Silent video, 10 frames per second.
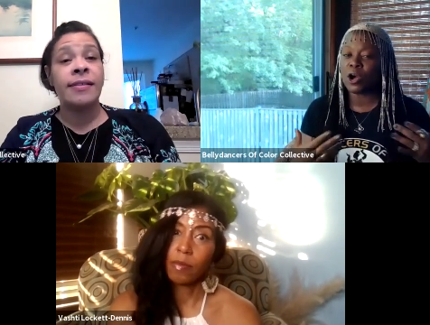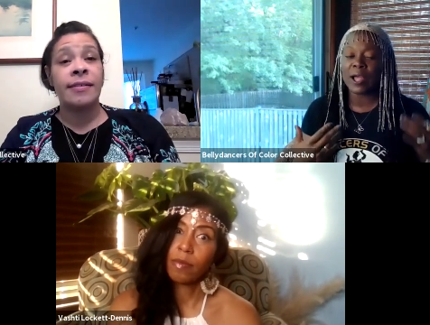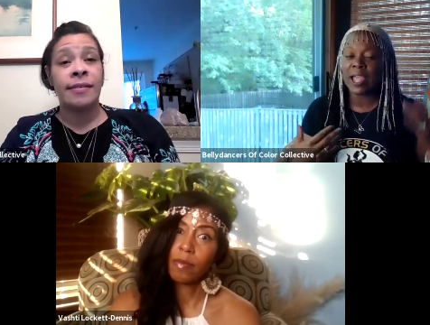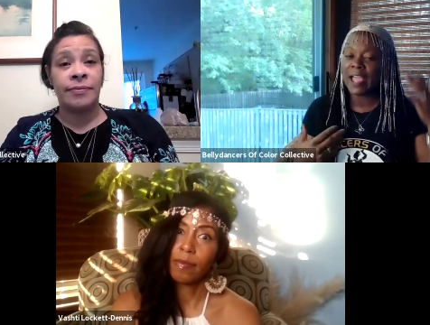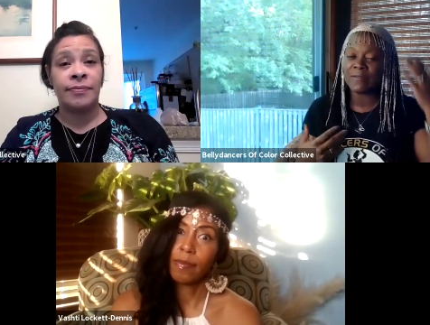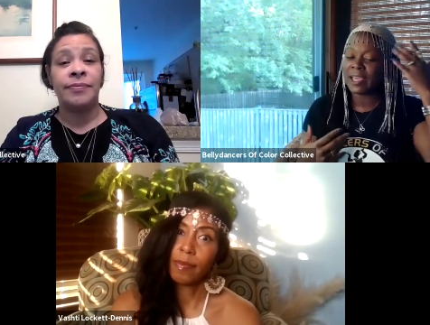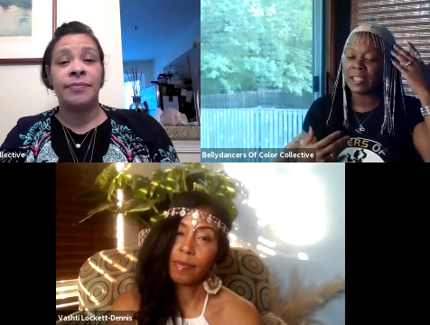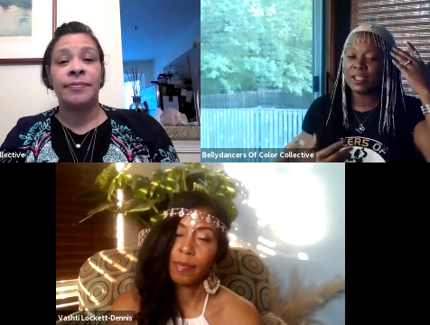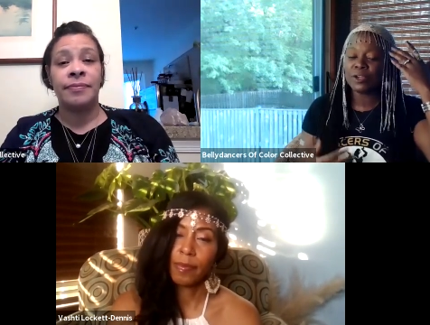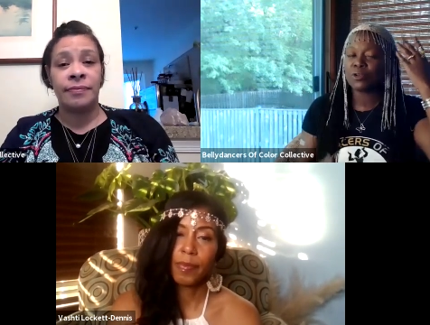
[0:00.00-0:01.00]
Speaker 1: we all have
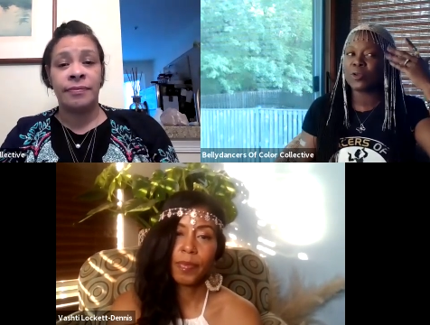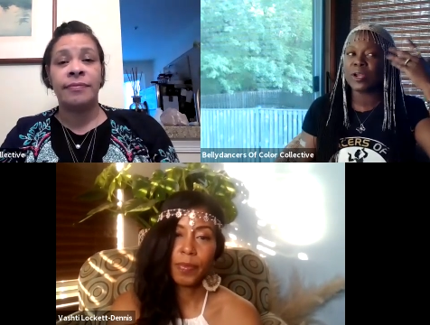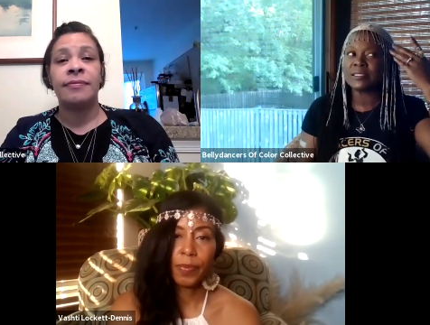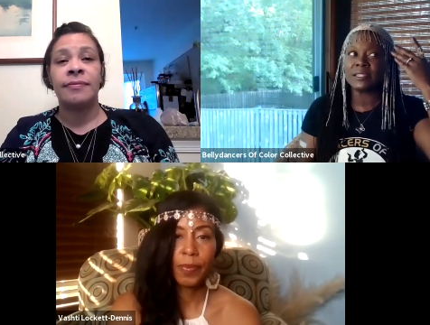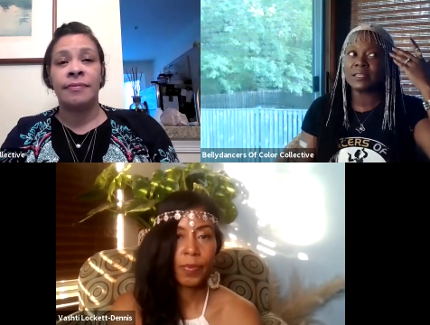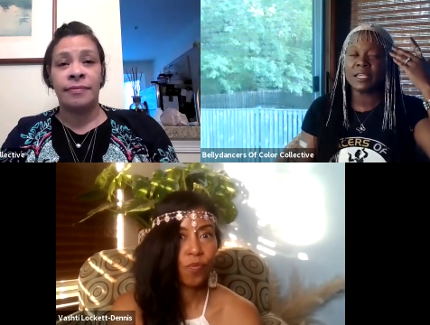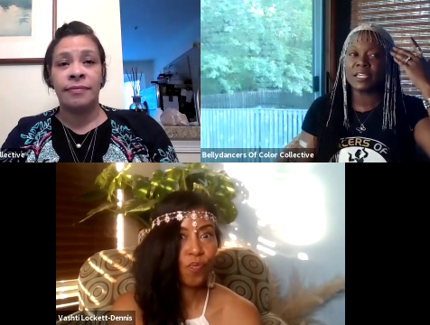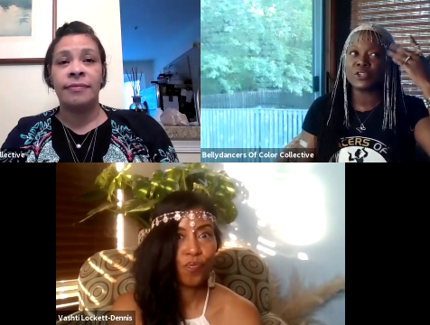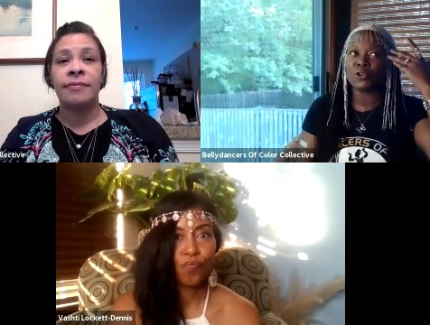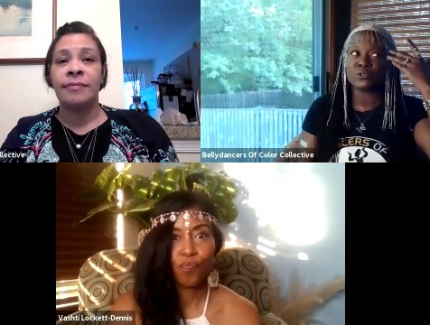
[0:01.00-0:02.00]
that crazy
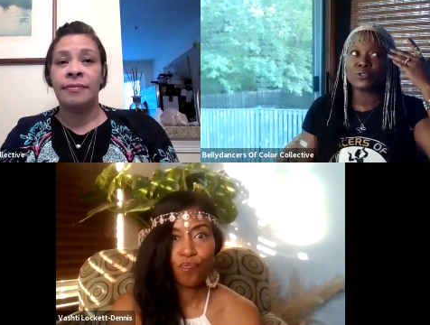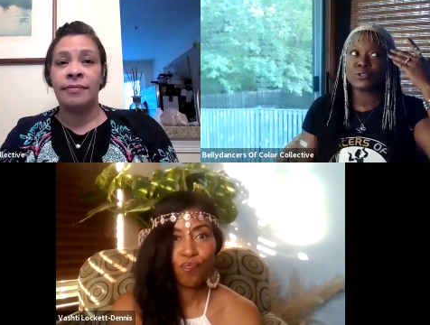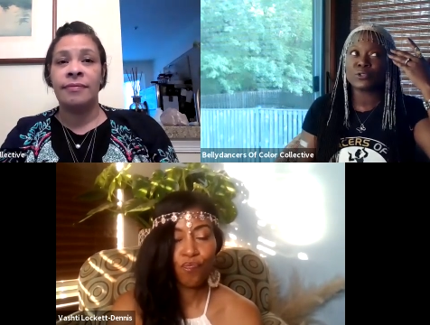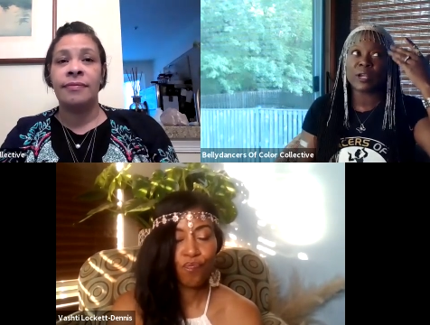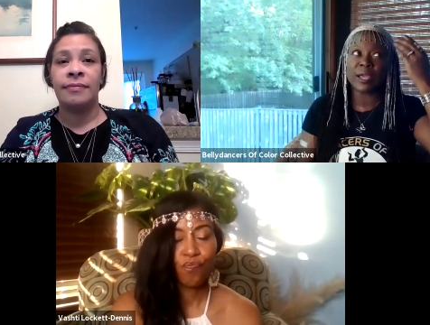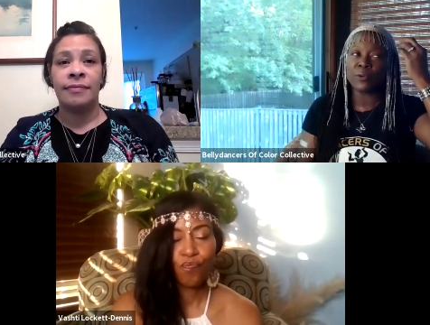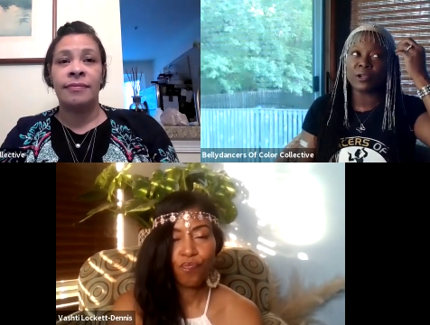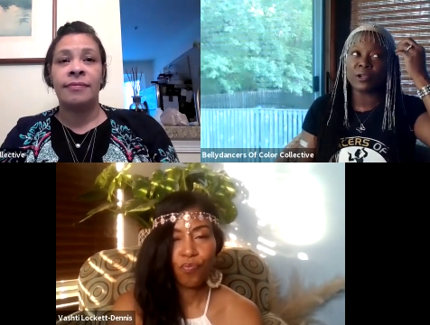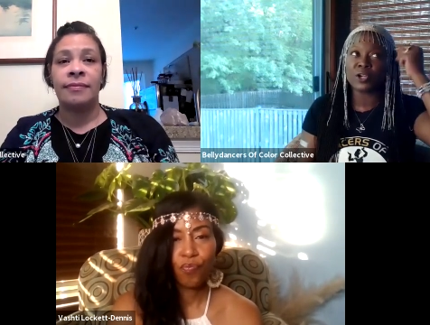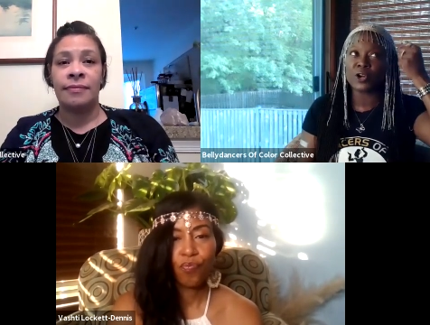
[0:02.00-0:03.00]
internal story that
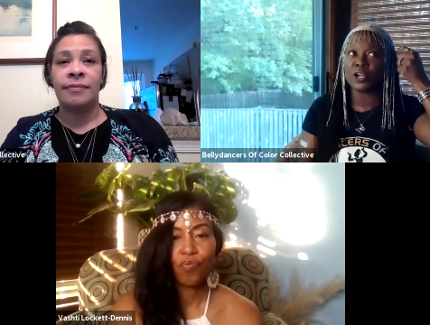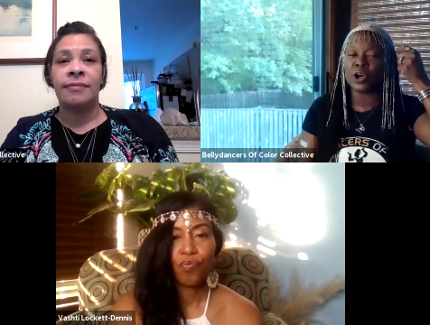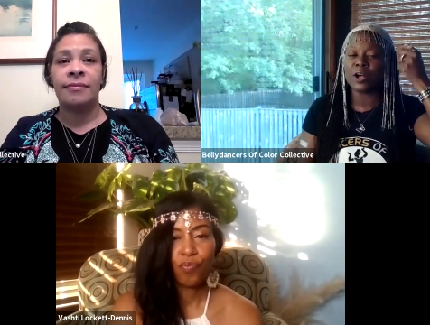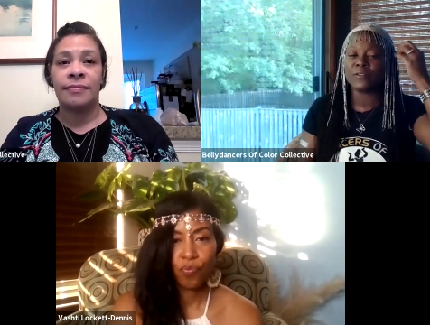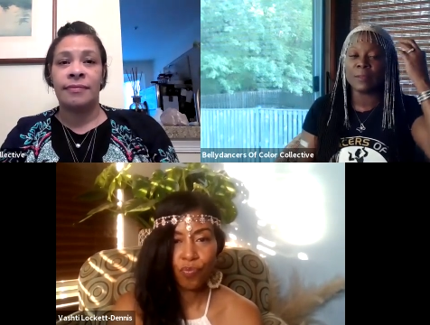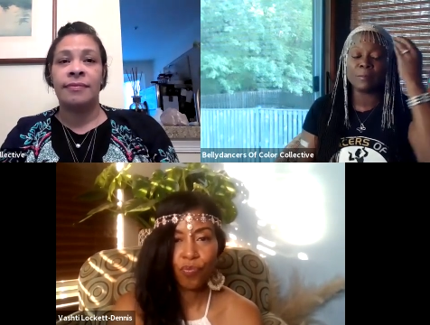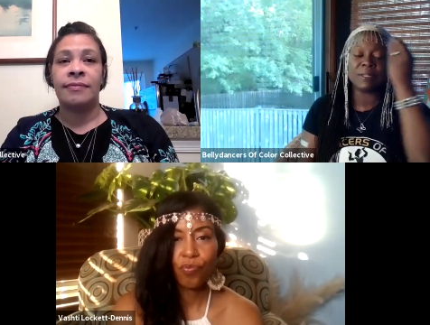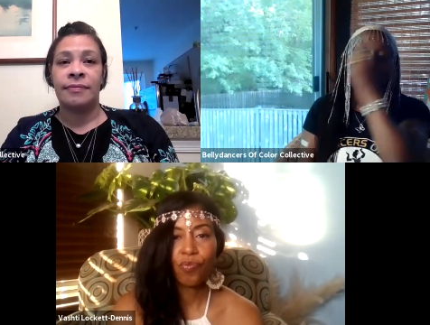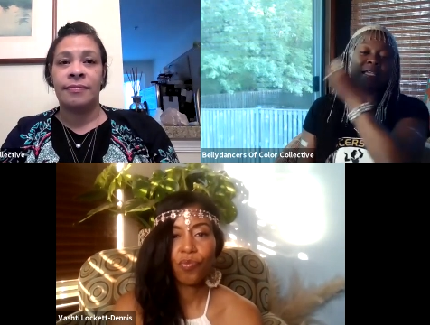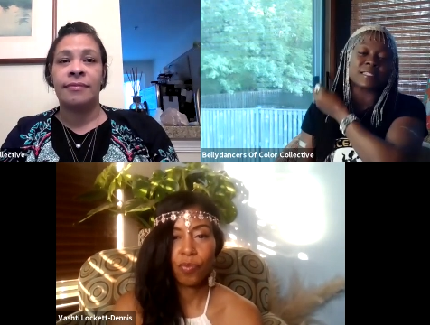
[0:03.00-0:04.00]
we're turning off and
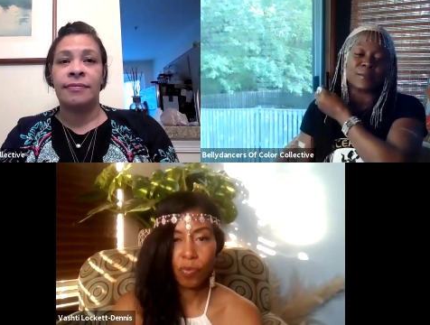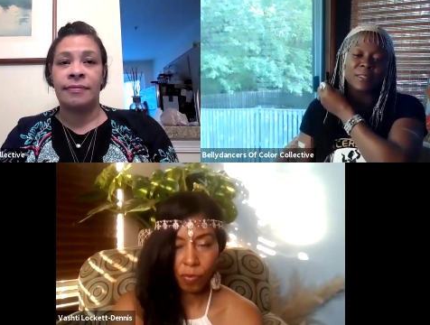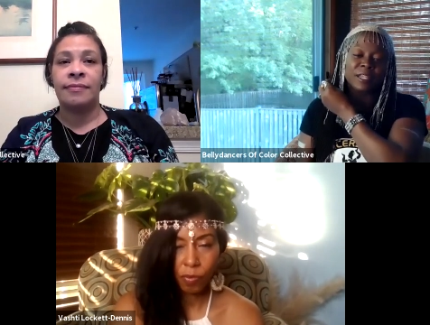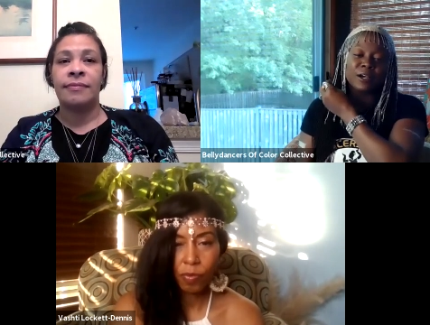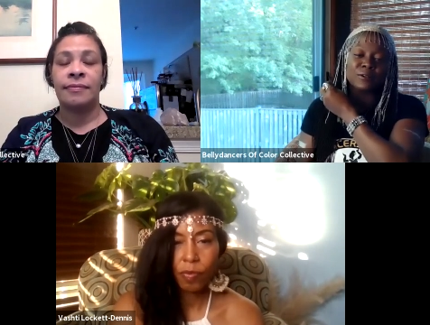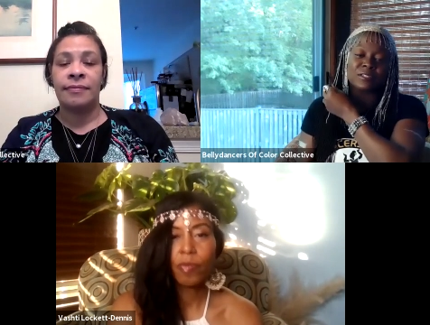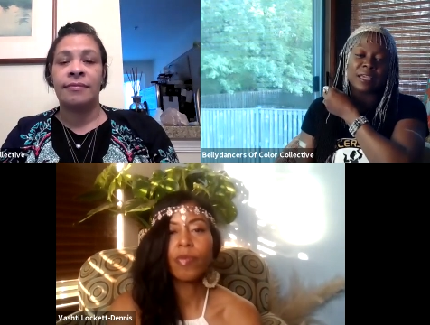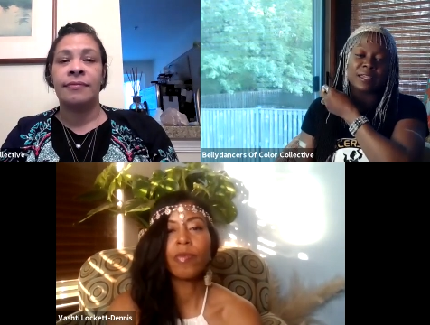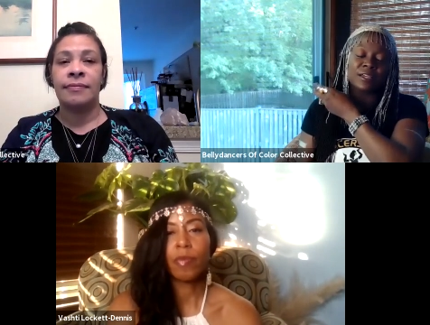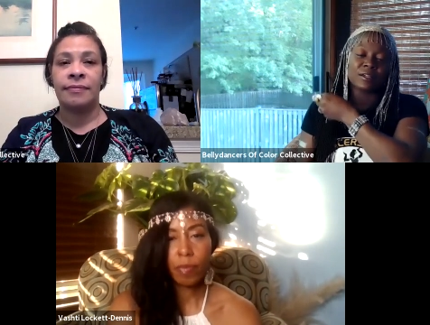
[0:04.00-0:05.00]
playing something else,
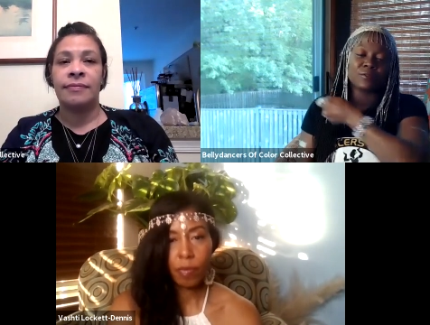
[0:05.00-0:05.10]
like